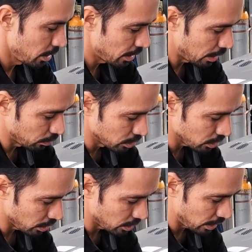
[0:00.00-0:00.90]
And now we'll
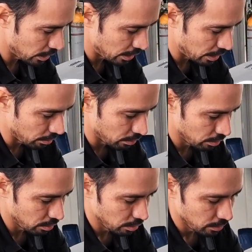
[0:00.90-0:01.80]
just start taking out
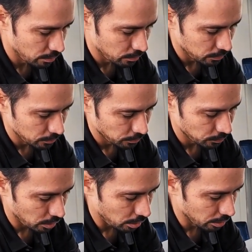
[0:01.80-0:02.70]

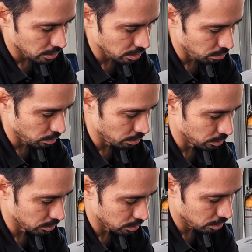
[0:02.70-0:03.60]
all the 10
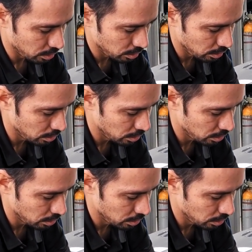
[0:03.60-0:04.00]
mils.